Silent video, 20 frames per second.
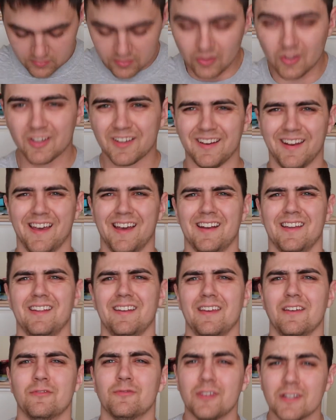So looking at
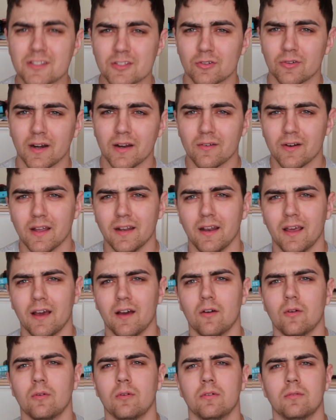it, it fits great right
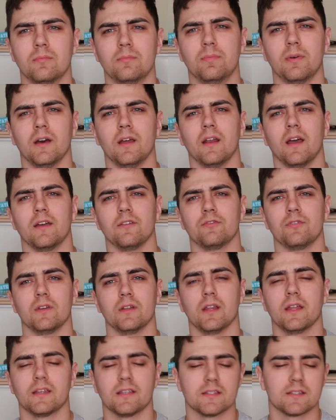now, but I
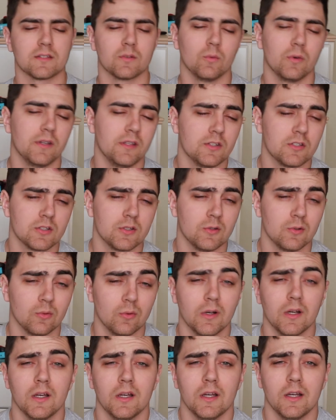feel like it's going
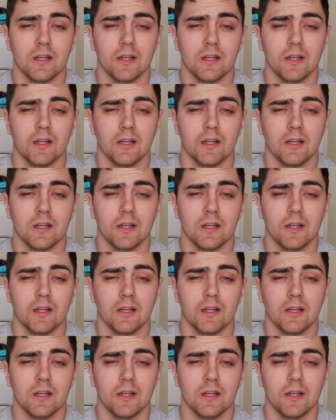to